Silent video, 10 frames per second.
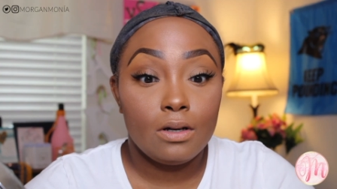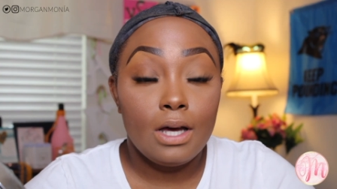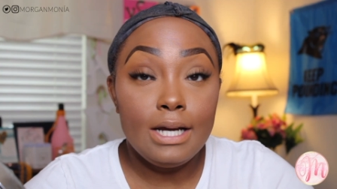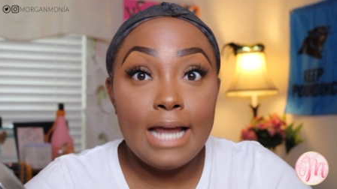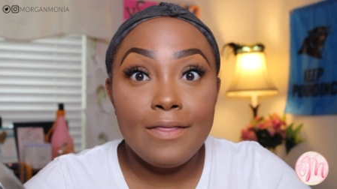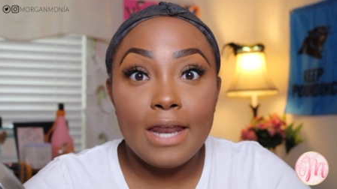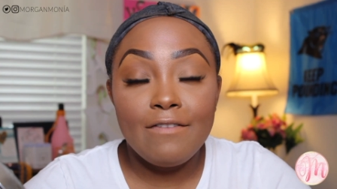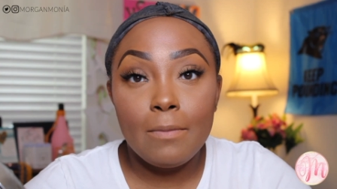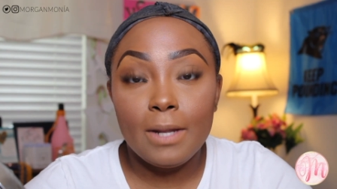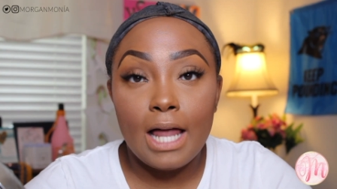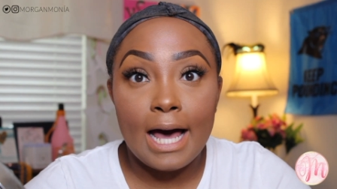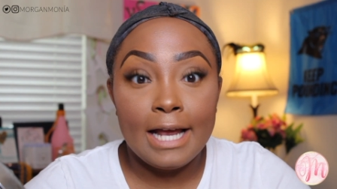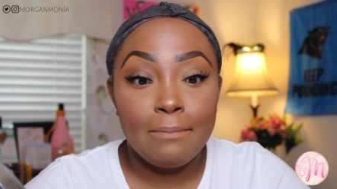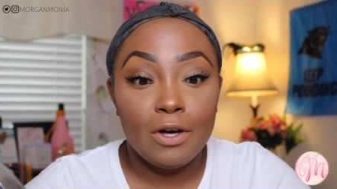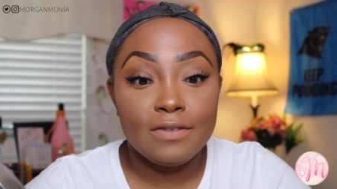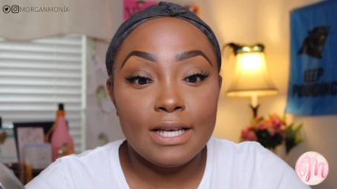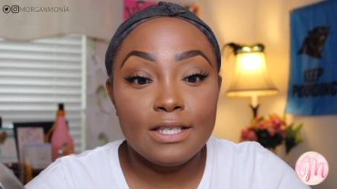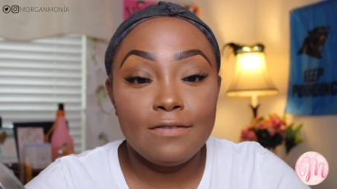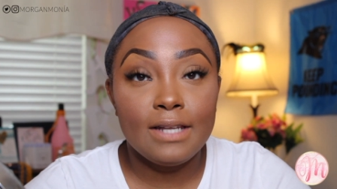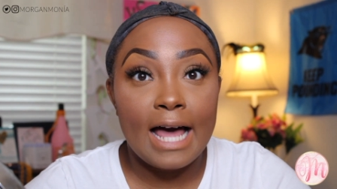Now that I've applied both
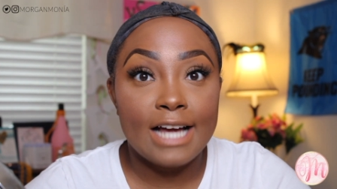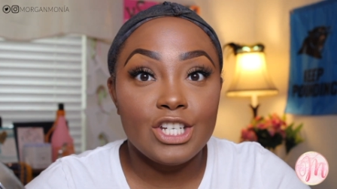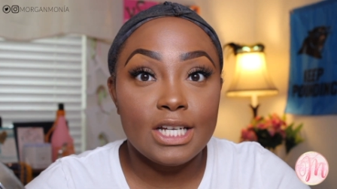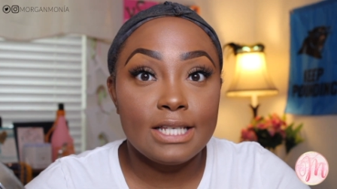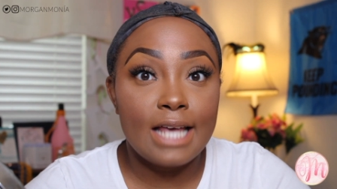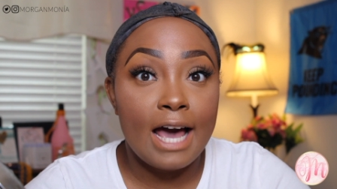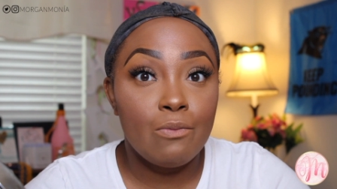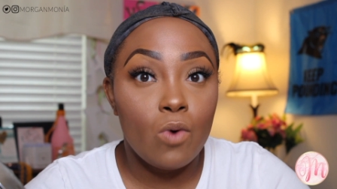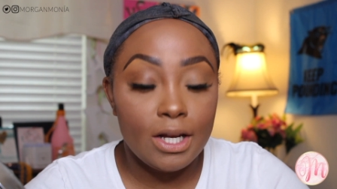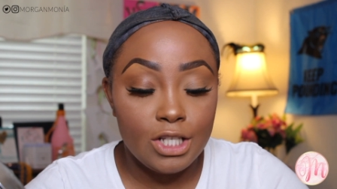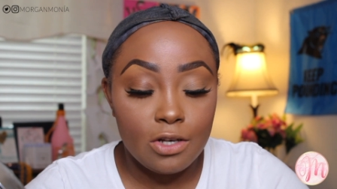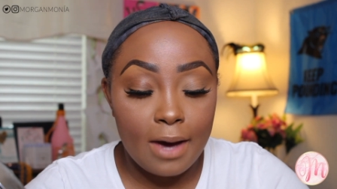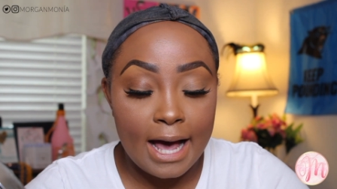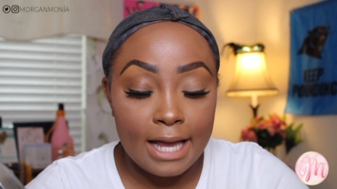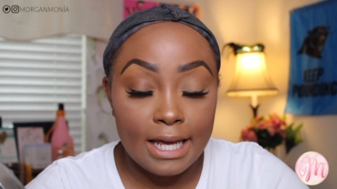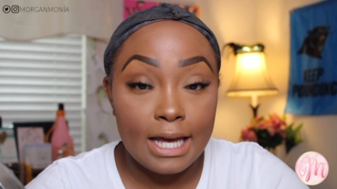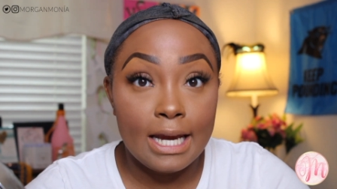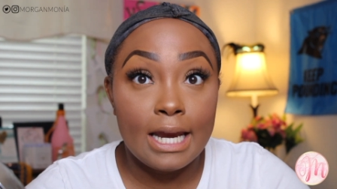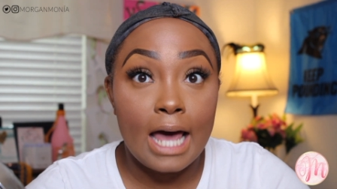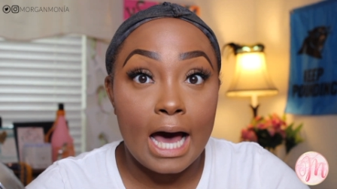sets of lashes, I want to add
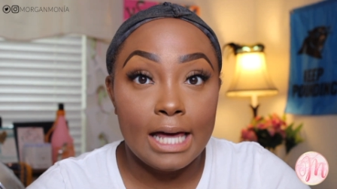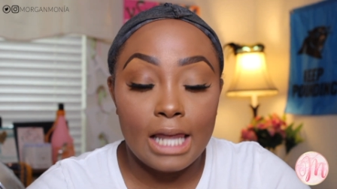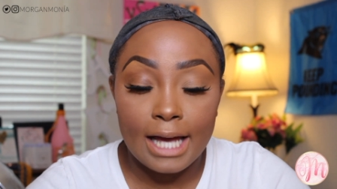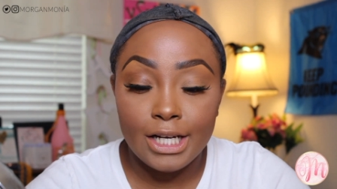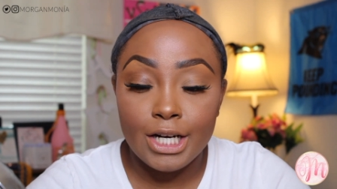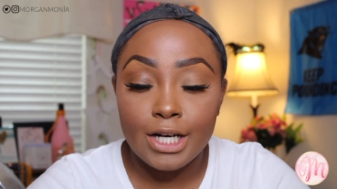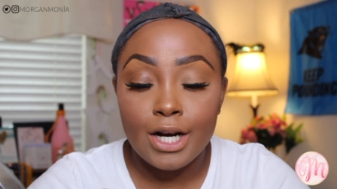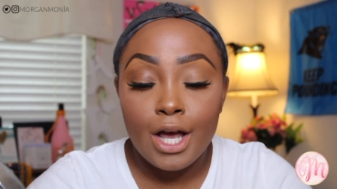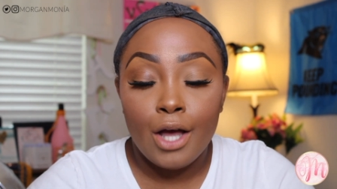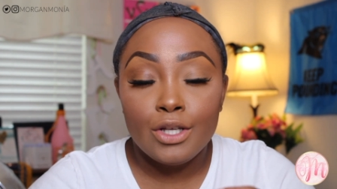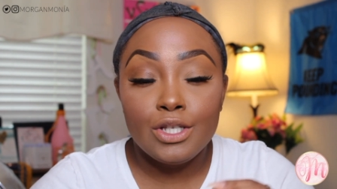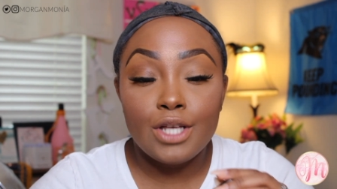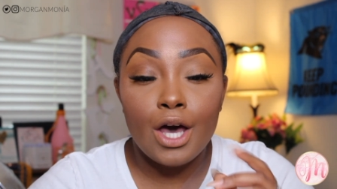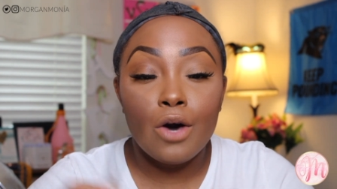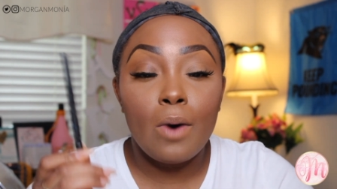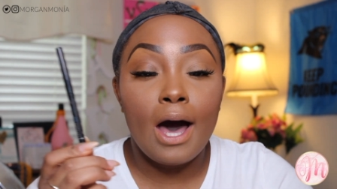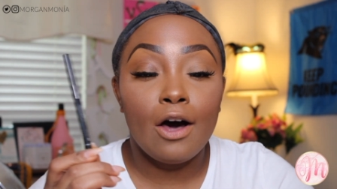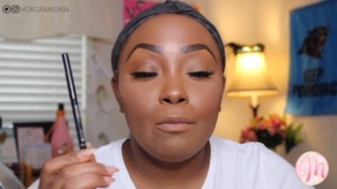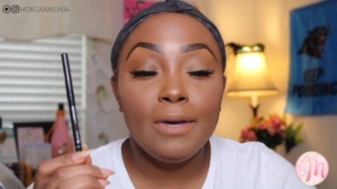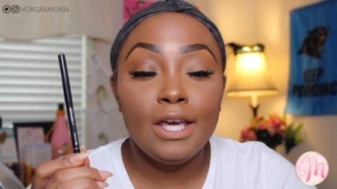in an eyeliner. So
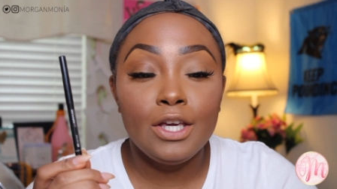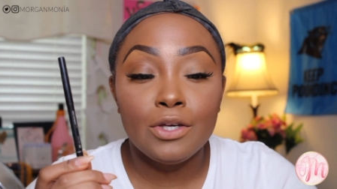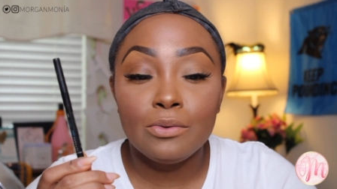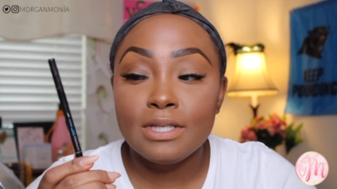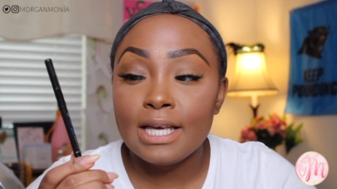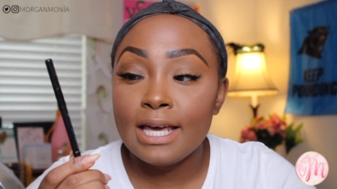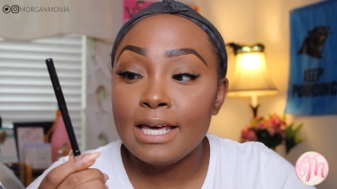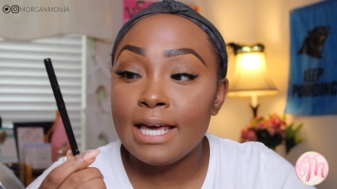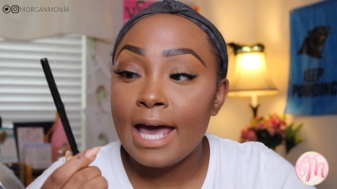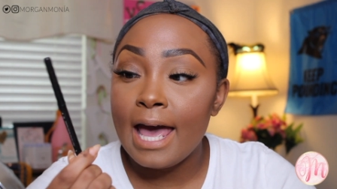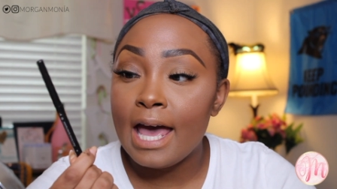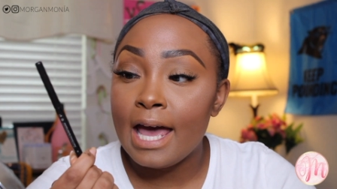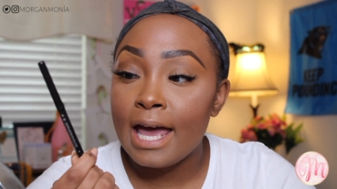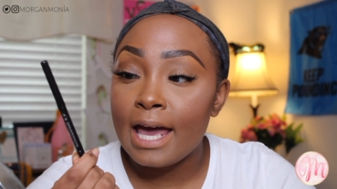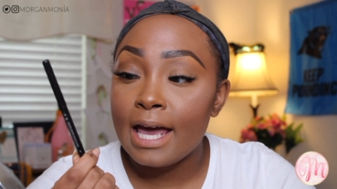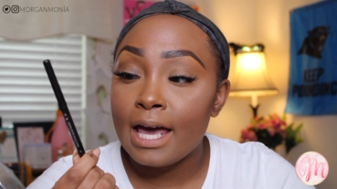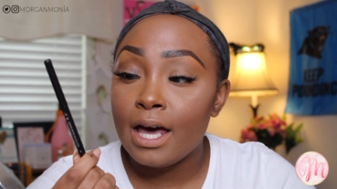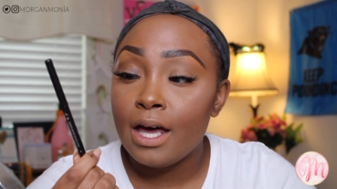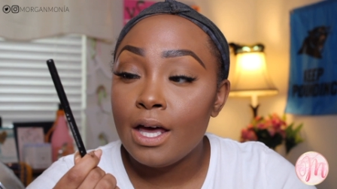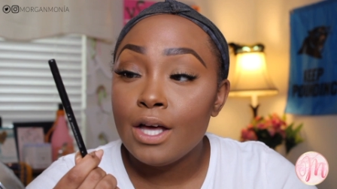I'll be using
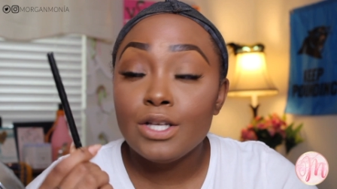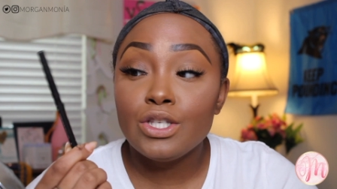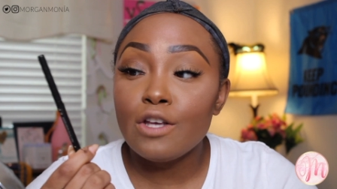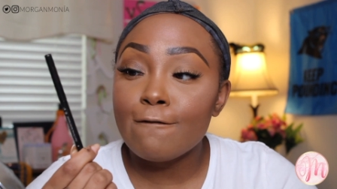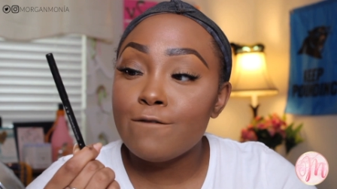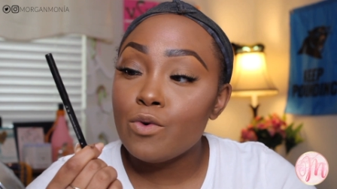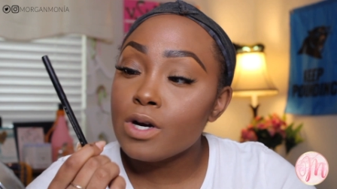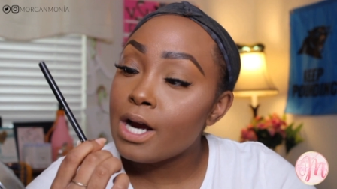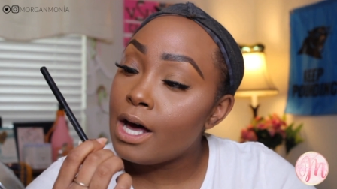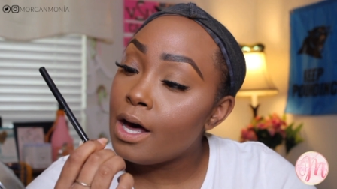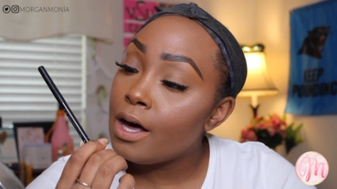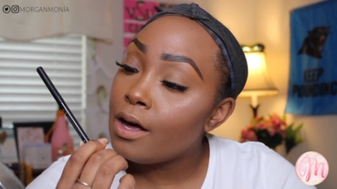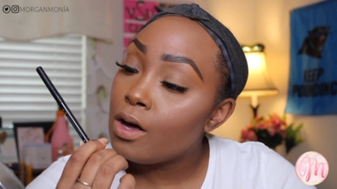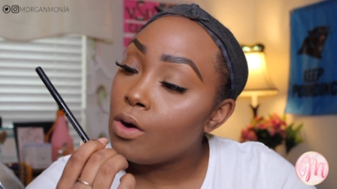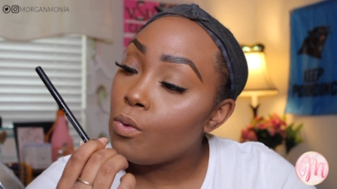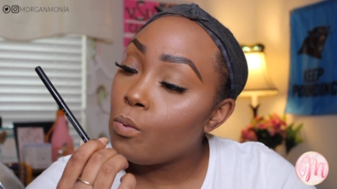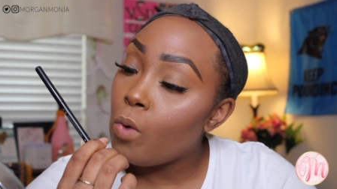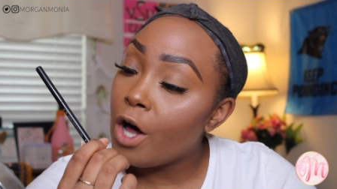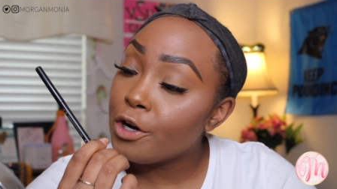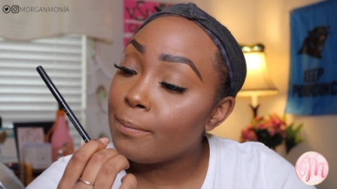a Sephora
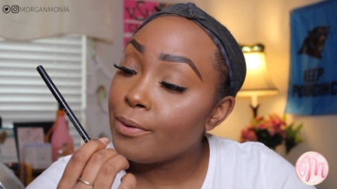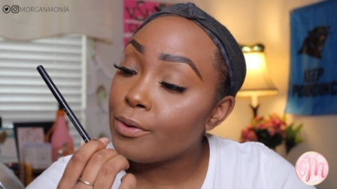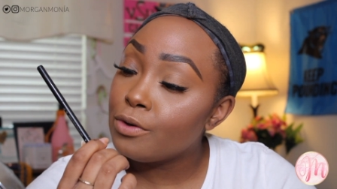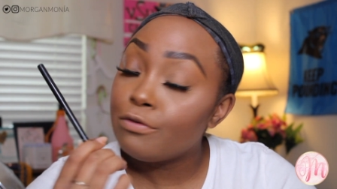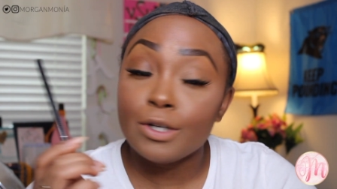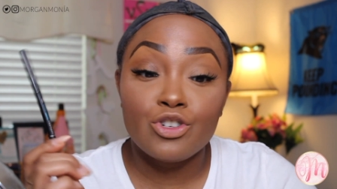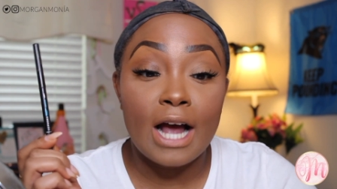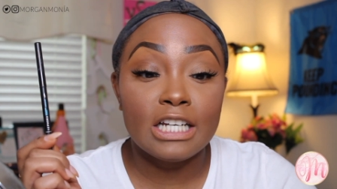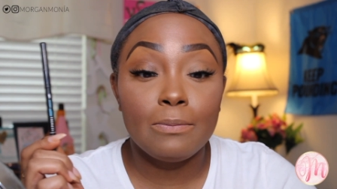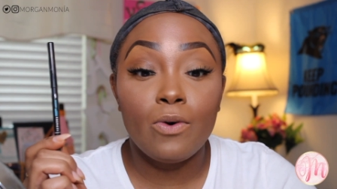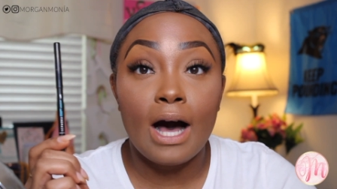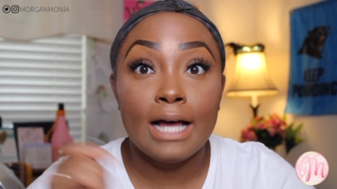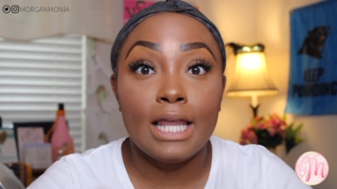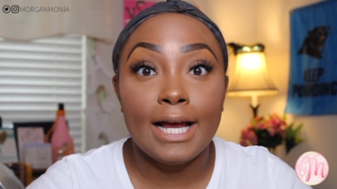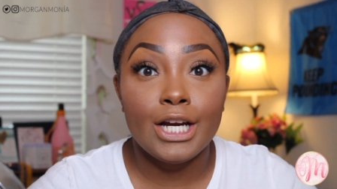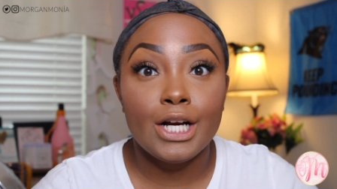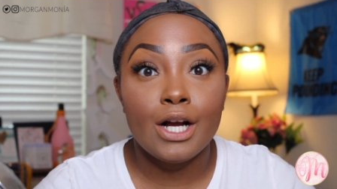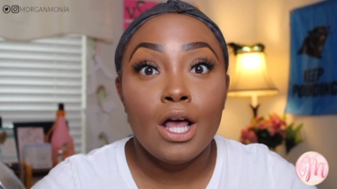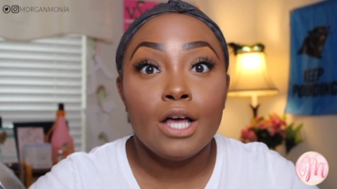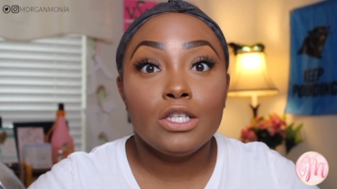waterproof retractable
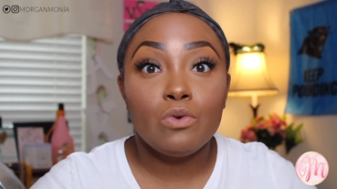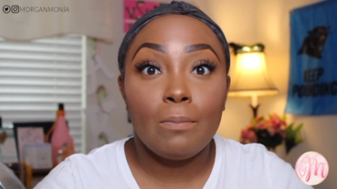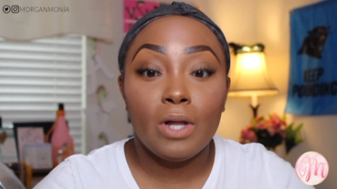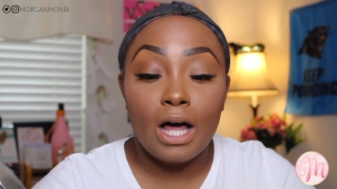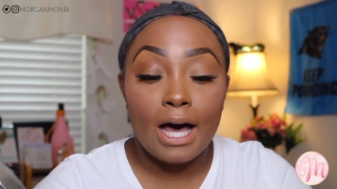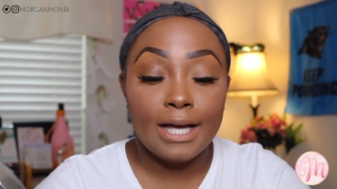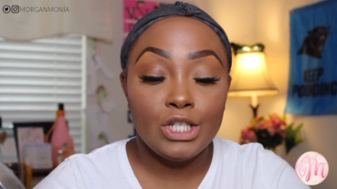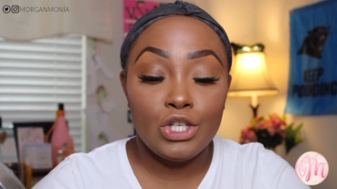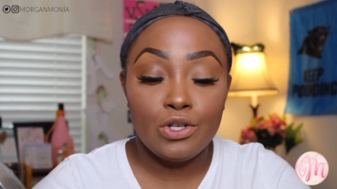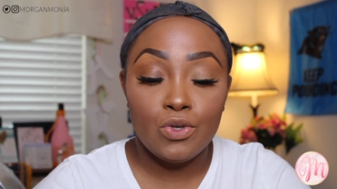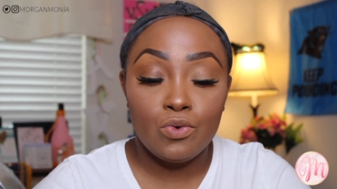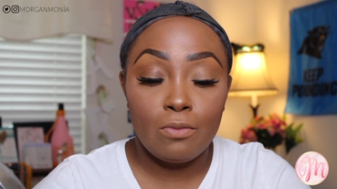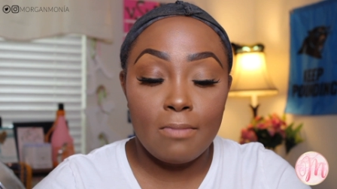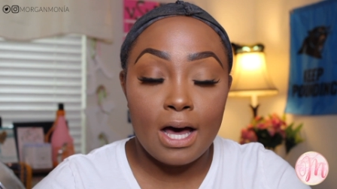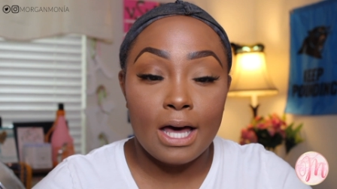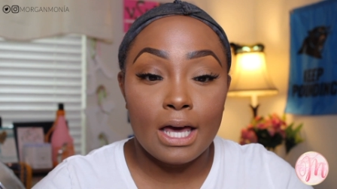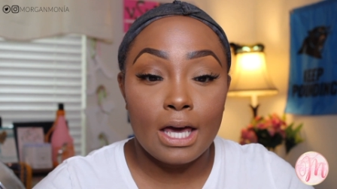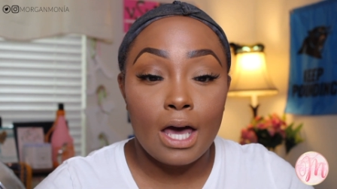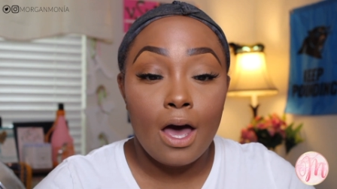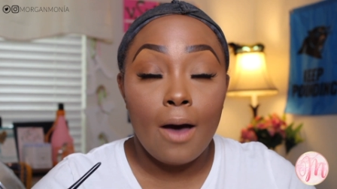eyeliner to apply to
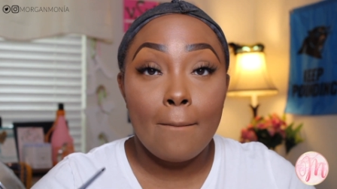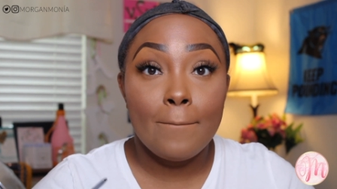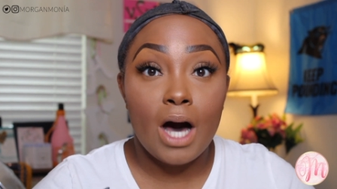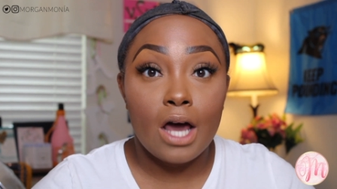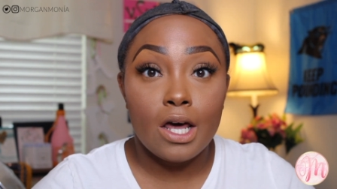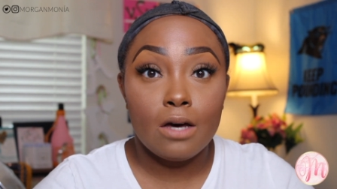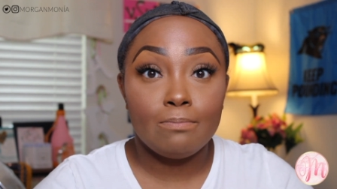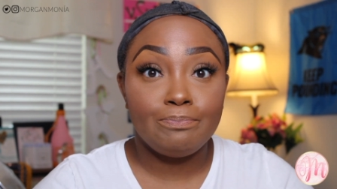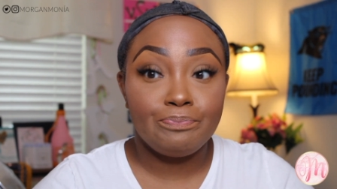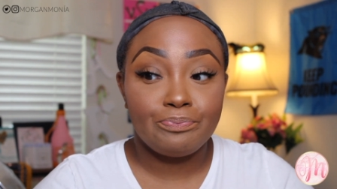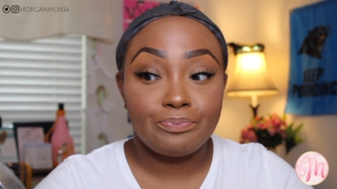my the bottom